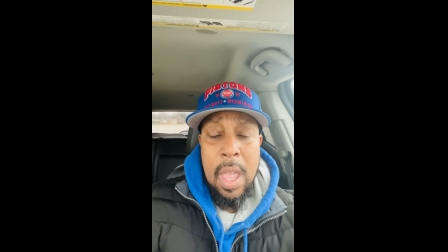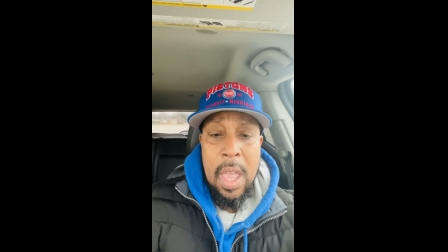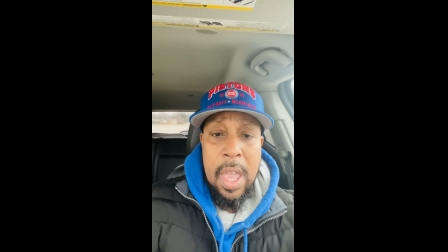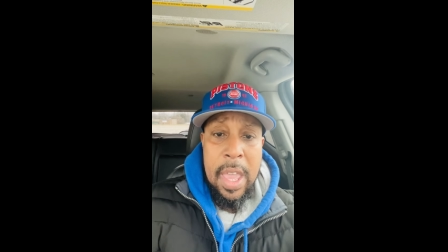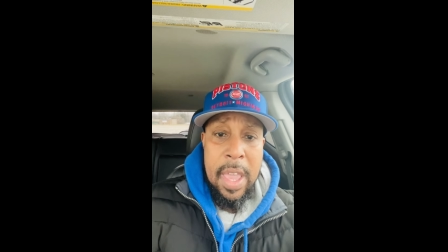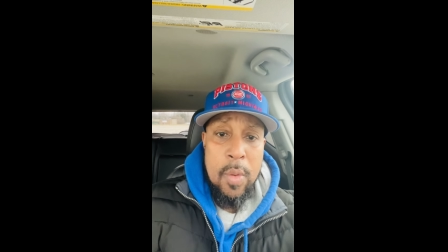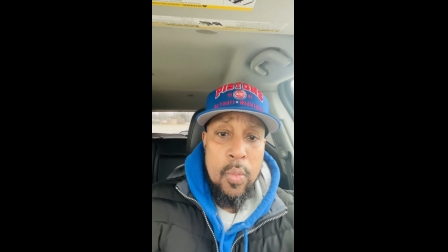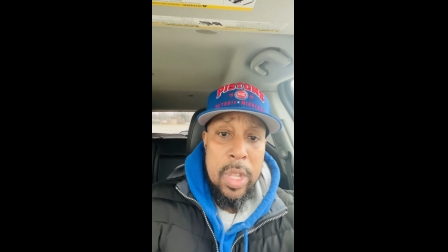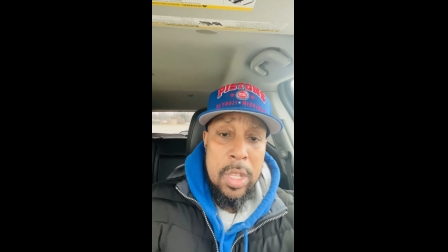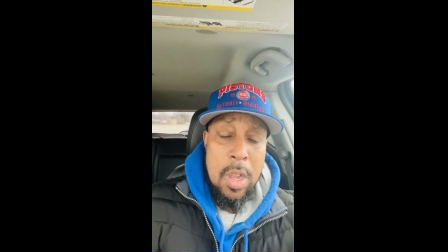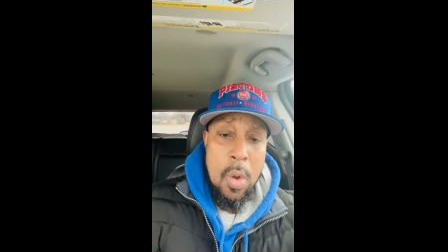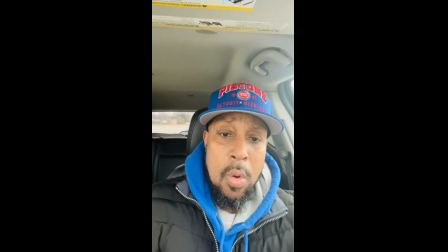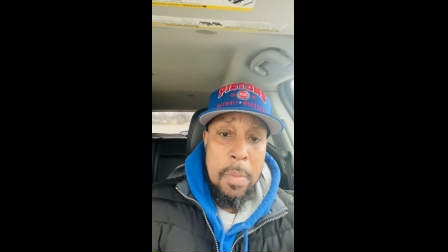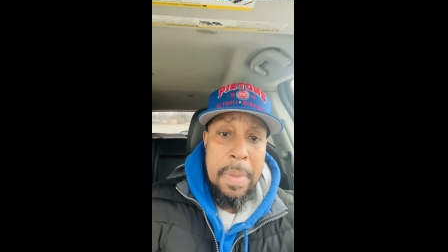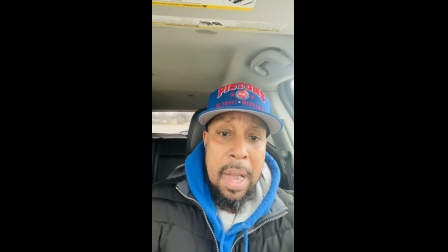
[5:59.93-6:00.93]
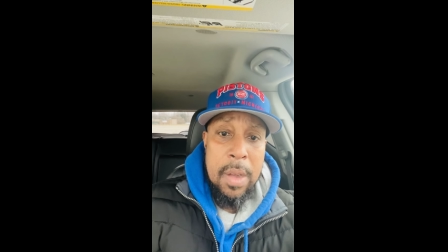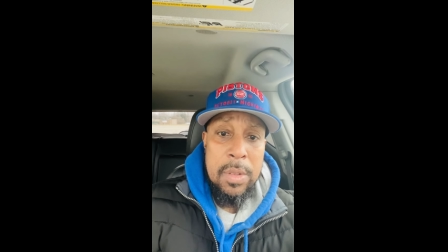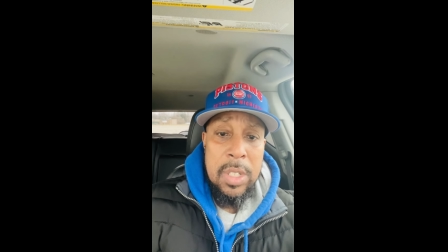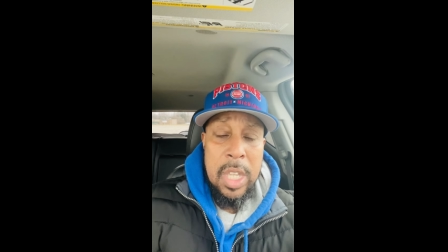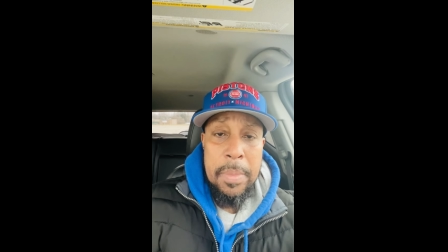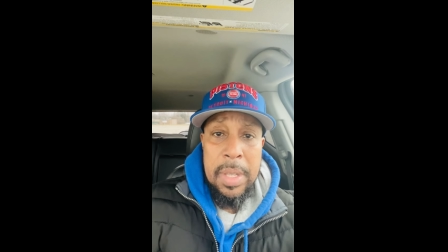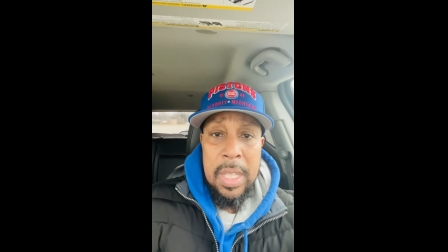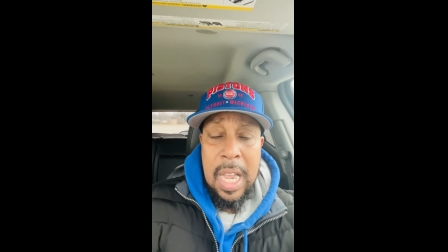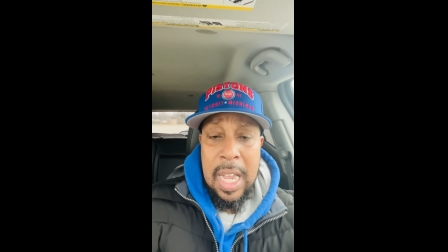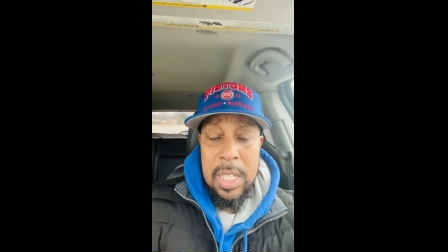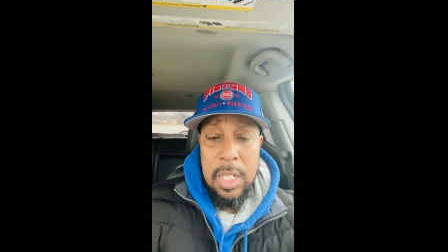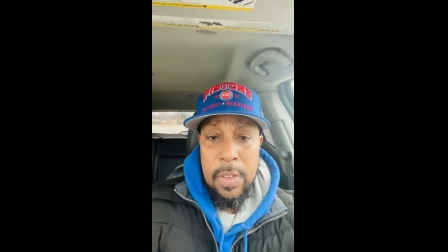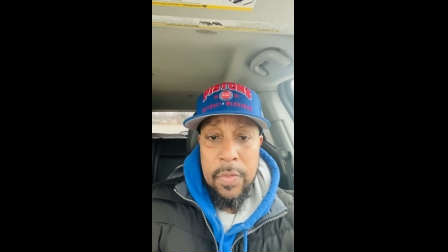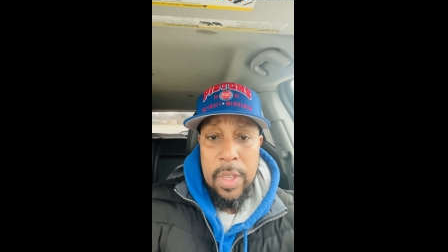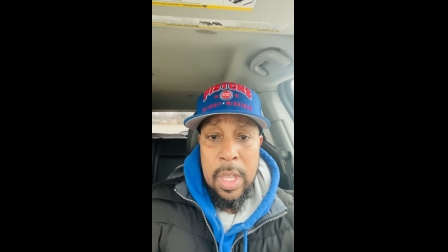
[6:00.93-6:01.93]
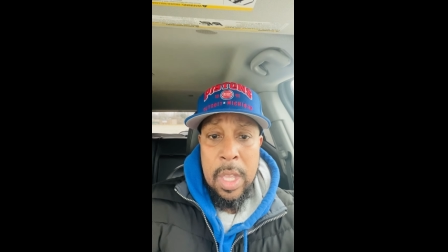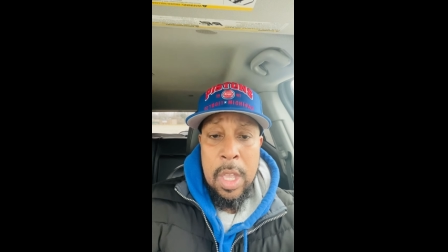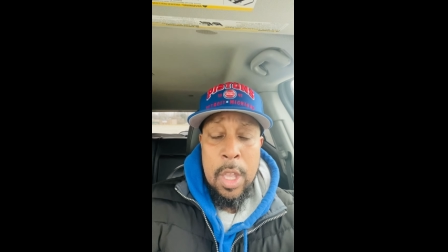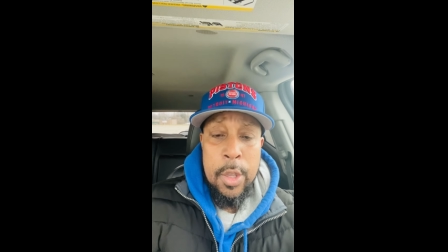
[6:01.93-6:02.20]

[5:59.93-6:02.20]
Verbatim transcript: And we know about demonosophy.